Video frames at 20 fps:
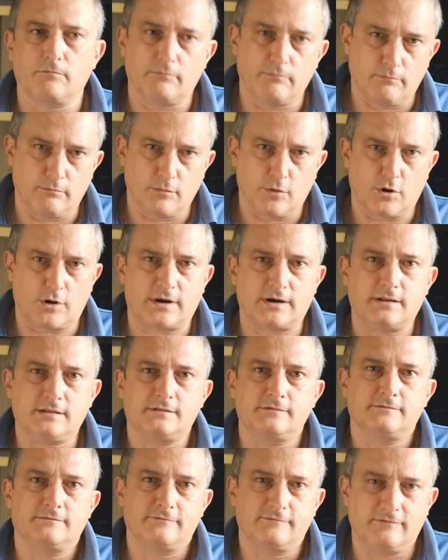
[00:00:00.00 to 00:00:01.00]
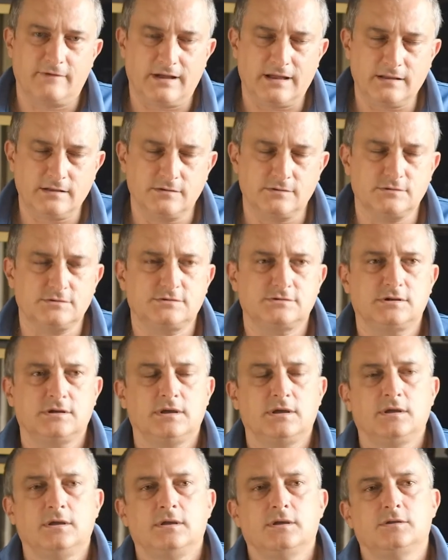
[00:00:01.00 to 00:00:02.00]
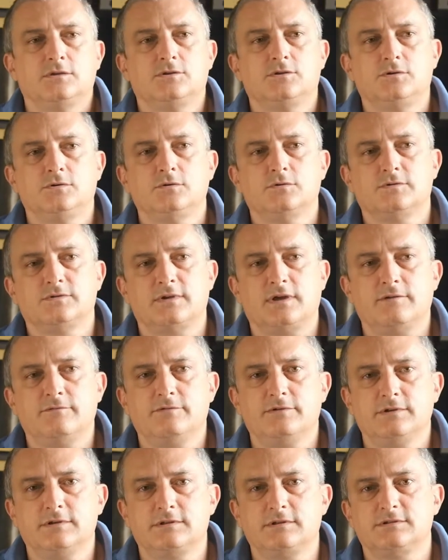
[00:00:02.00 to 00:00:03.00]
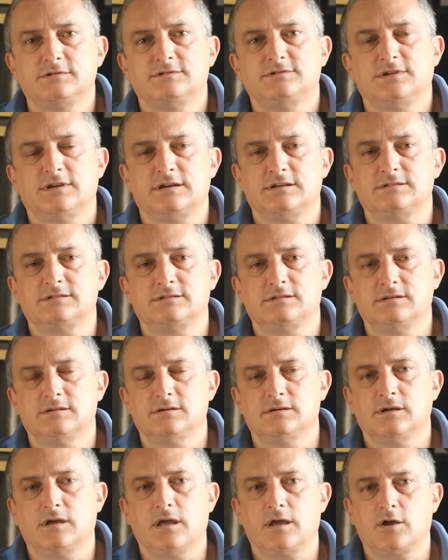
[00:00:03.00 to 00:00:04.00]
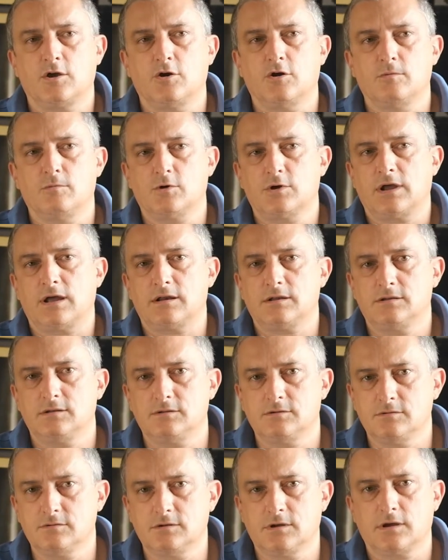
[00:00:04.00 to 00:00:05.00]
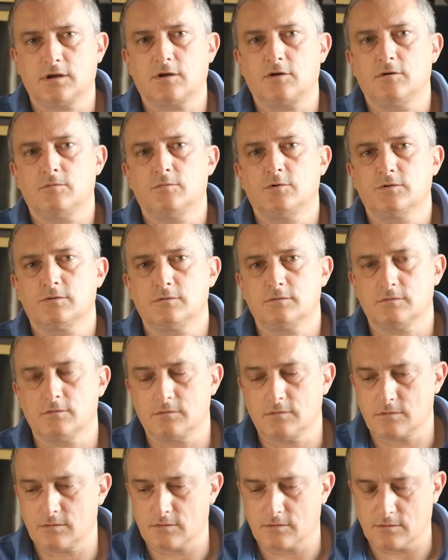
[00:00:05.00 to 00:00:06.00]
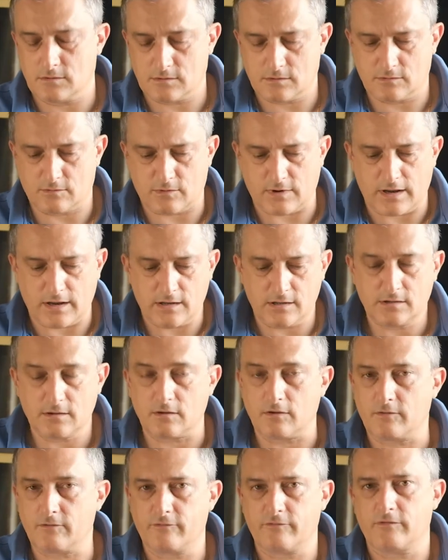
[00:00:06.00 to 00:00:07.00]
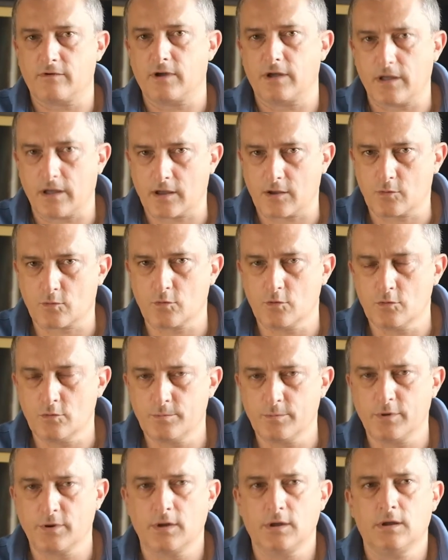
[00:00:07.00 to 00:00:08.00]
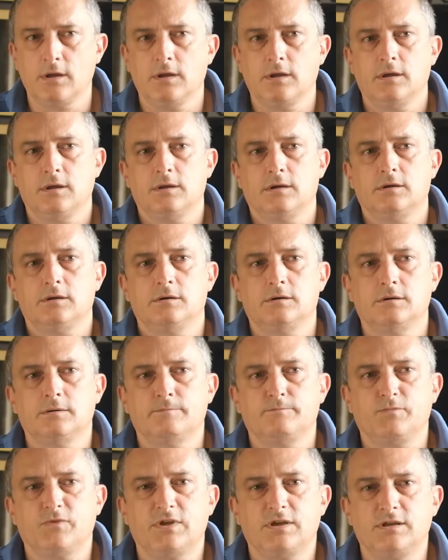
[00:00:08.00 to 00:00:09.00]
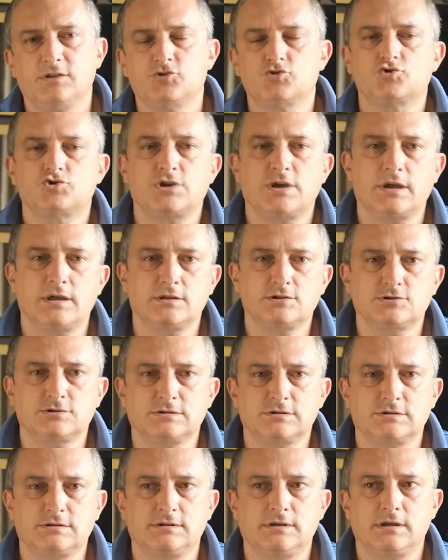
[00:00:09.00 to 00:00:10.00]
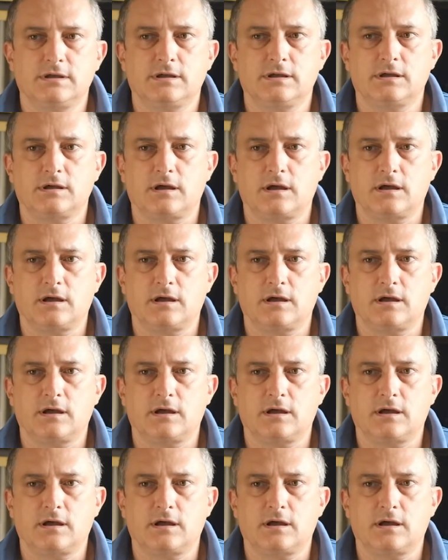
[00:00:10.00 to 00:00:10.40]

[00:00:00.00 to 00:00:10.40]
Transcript: moral values, to something that is just a common attitude, a common trait of a group. It changed the